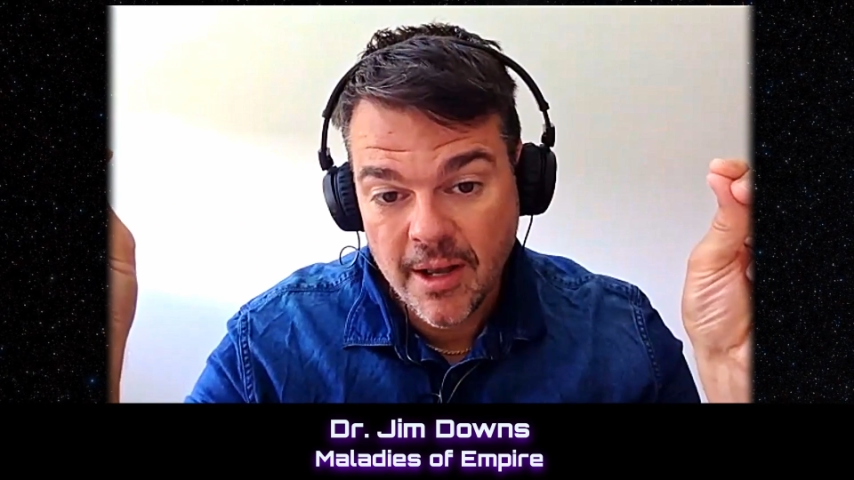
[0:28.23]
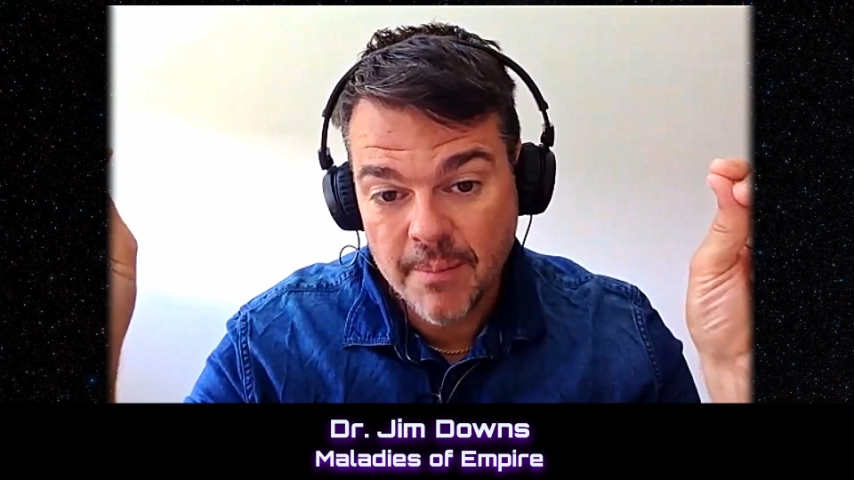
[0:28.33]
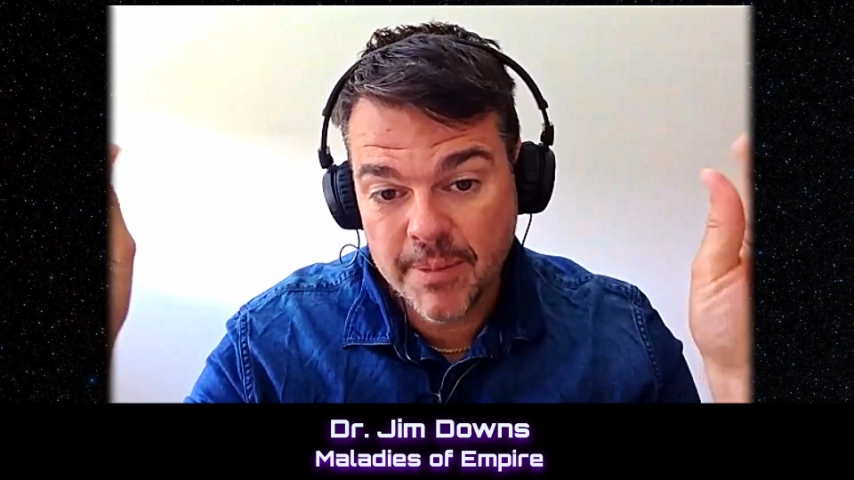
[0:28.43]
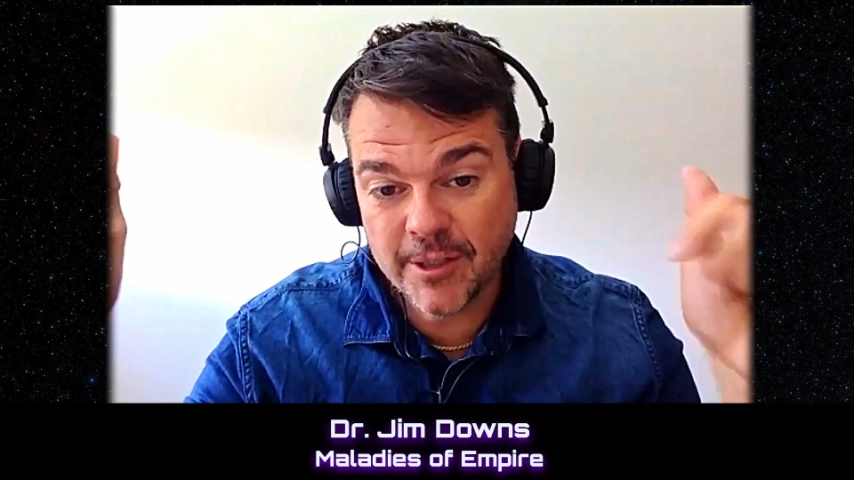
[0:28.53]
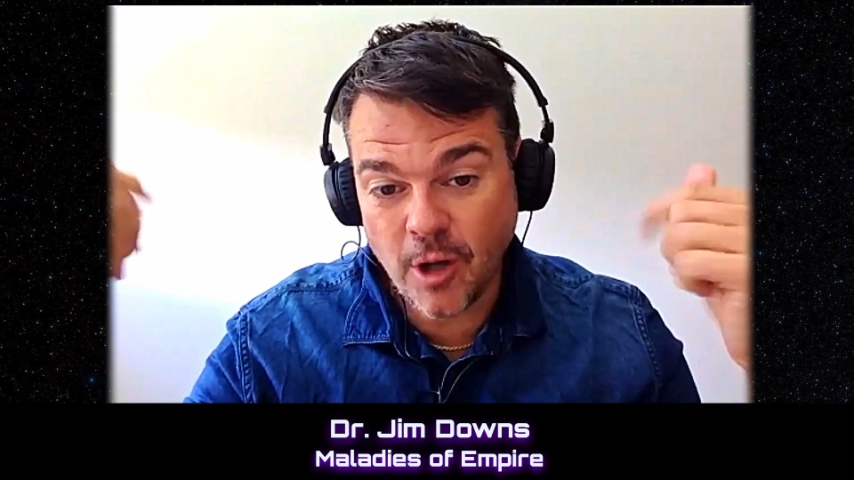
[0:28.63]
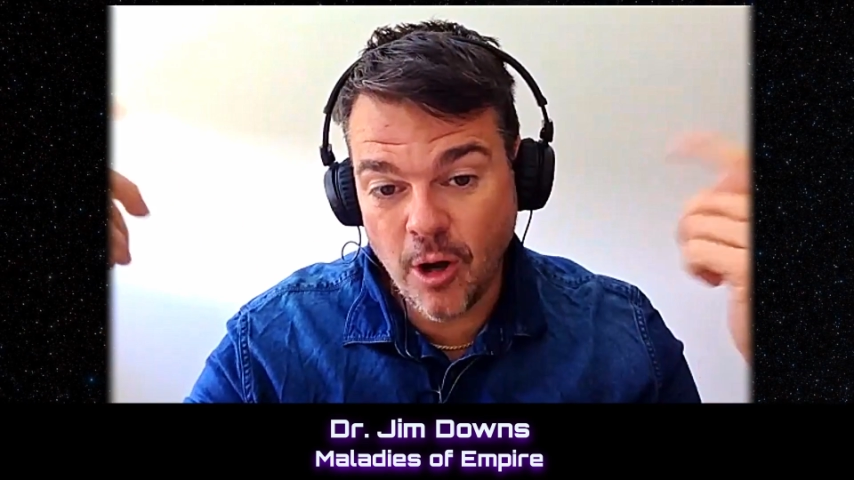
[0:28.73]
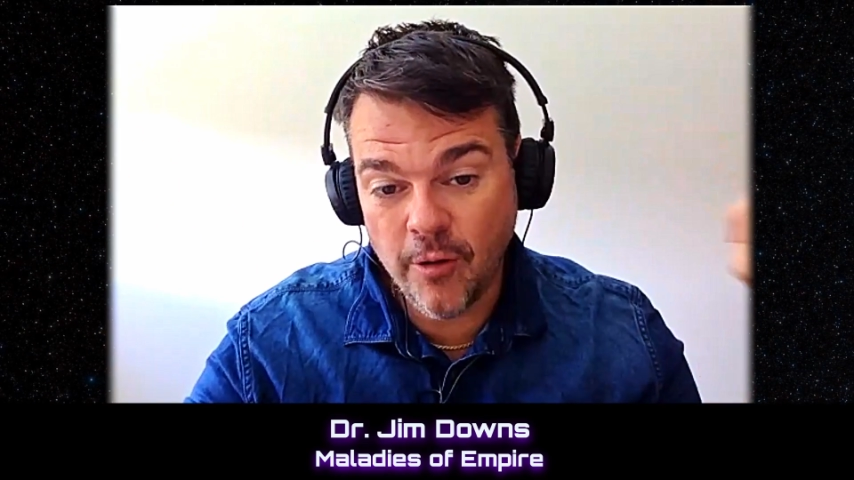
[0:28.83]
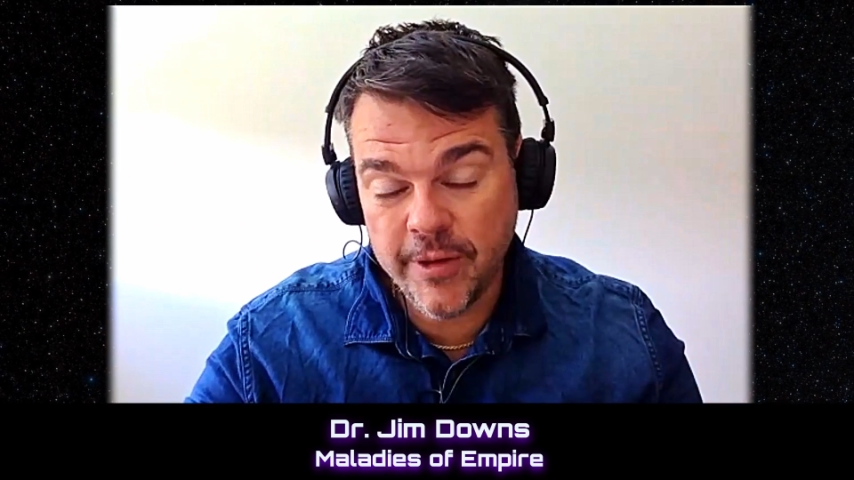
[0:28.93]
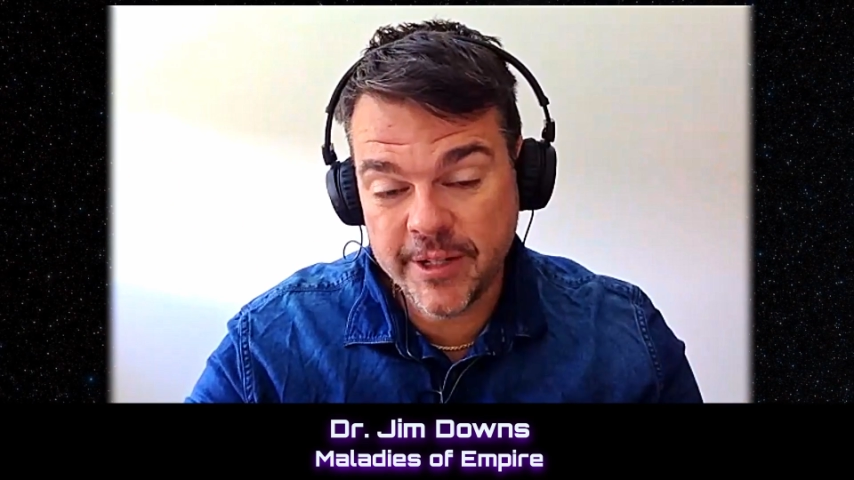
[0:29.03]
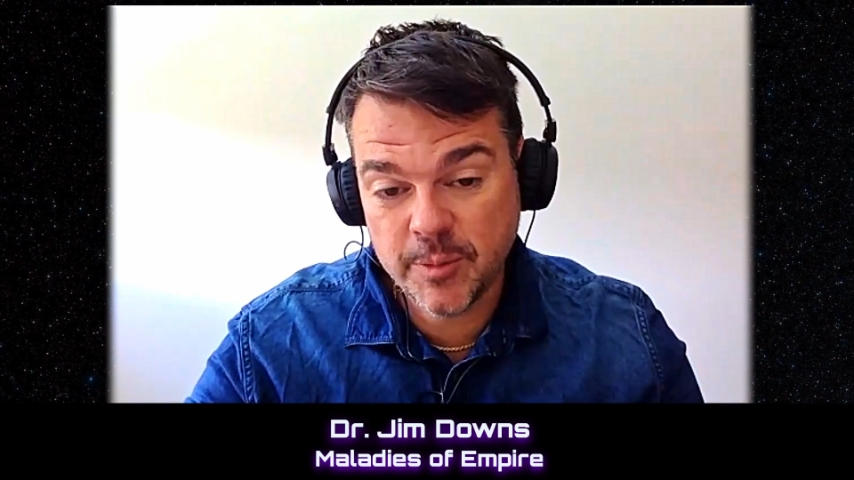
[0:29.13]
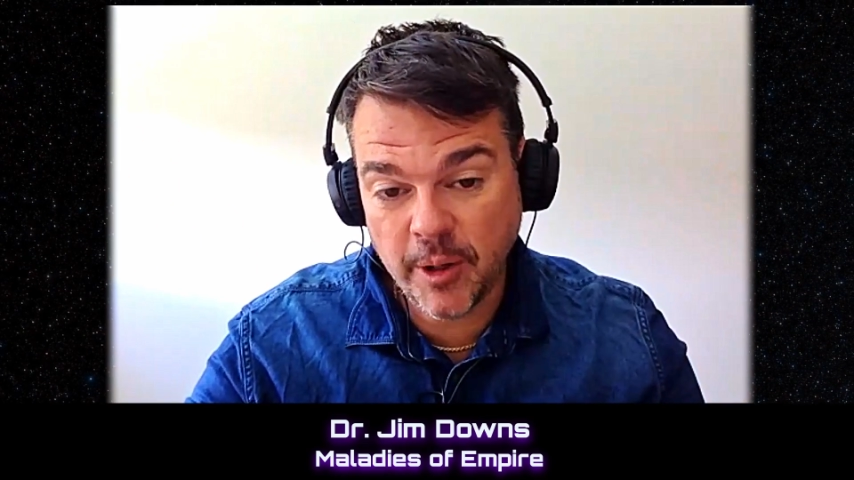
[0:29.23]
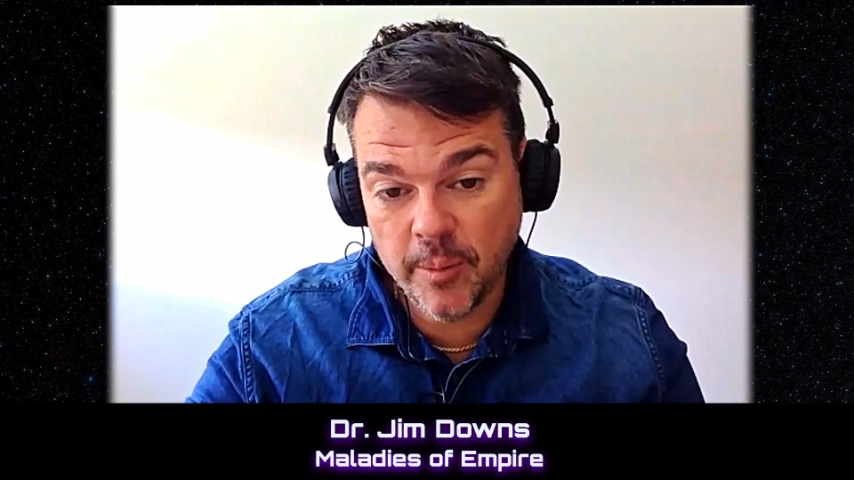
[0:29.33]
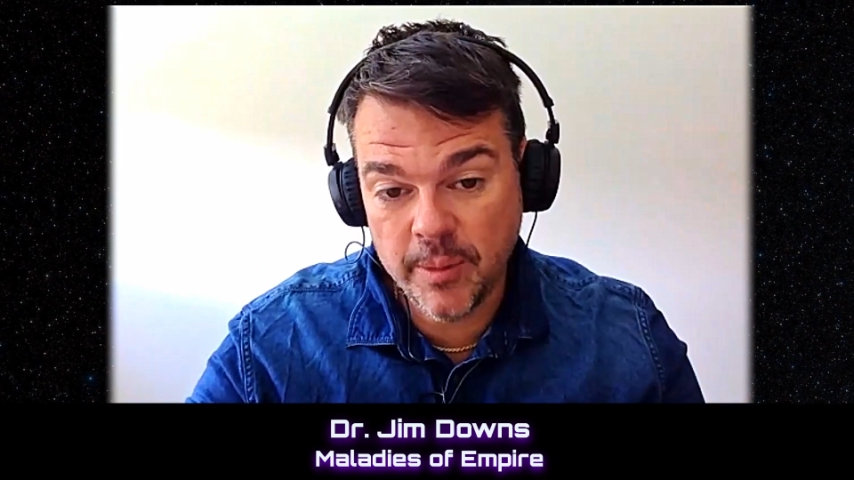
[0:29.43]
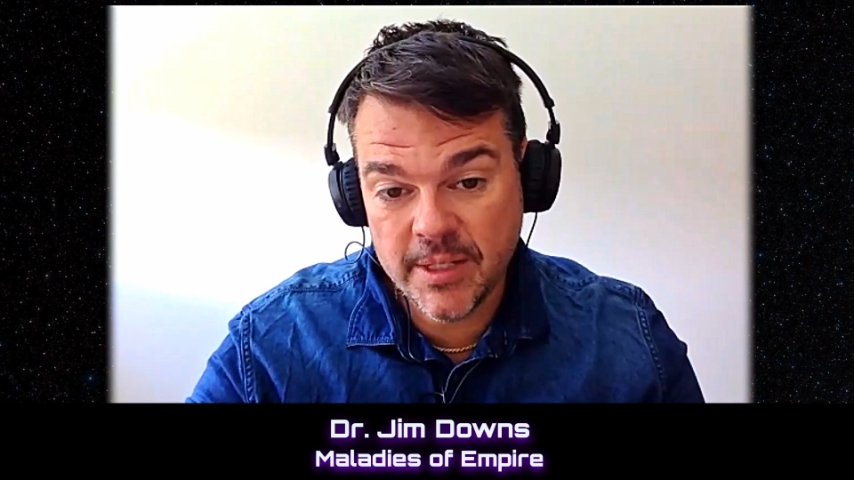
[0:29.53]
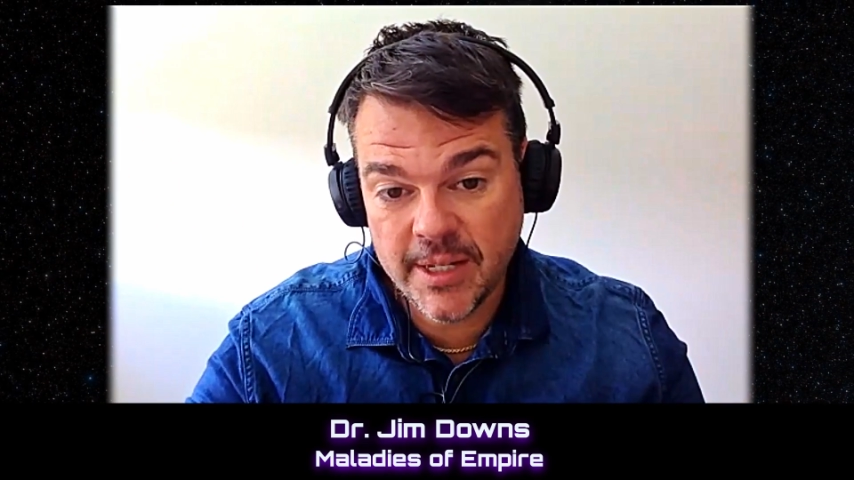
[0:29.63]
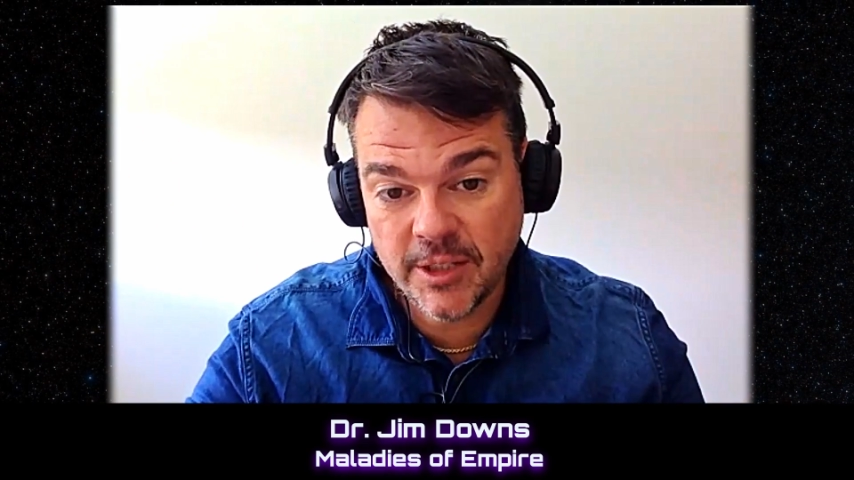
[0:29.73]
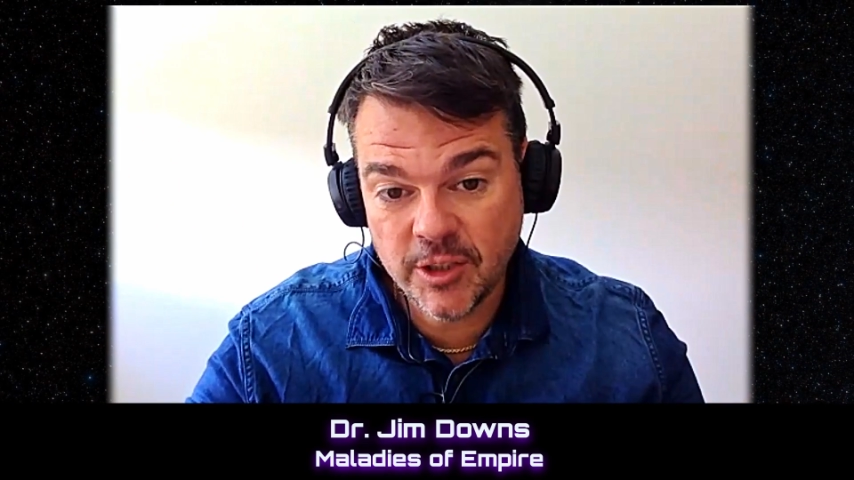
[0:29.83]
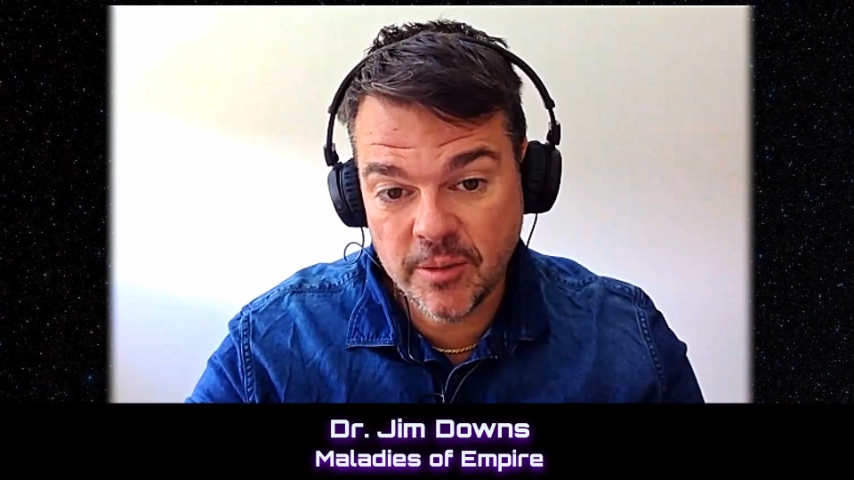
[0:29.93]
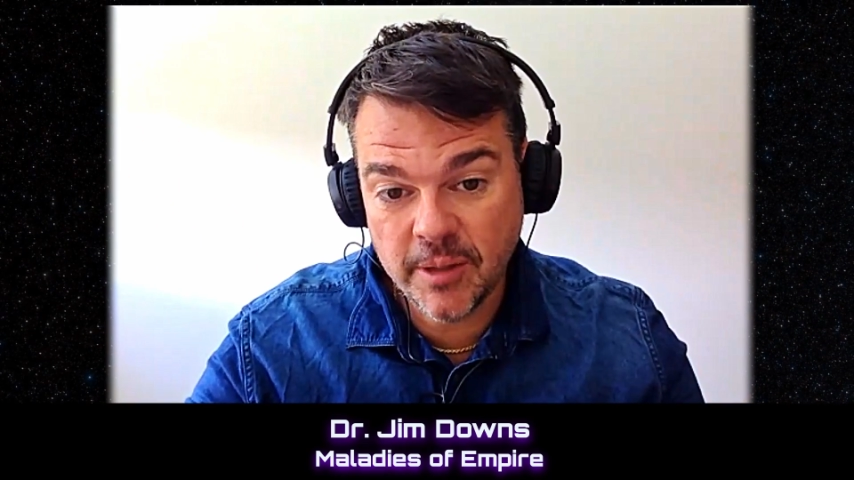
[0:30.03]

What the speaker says: because all the experimentation